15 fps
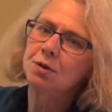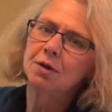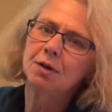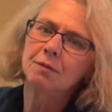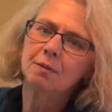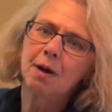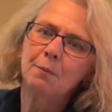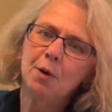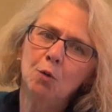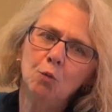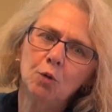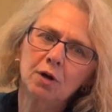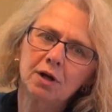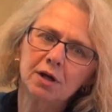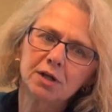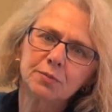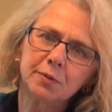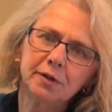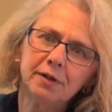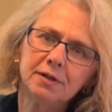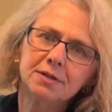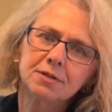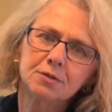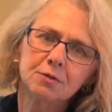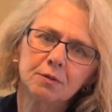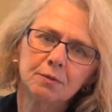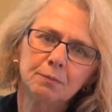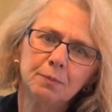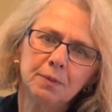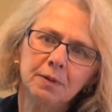to a, about work experience.
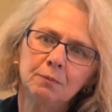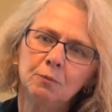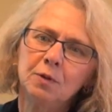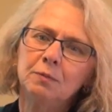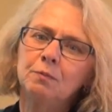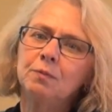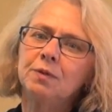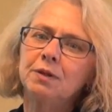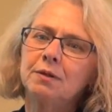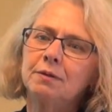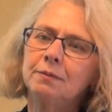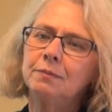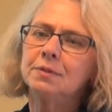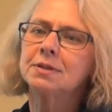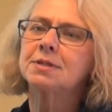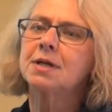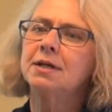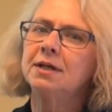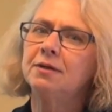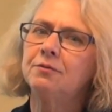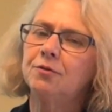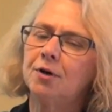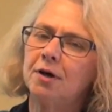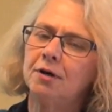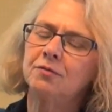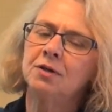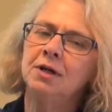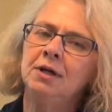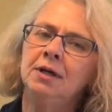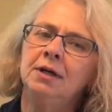So what the, the study
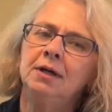involved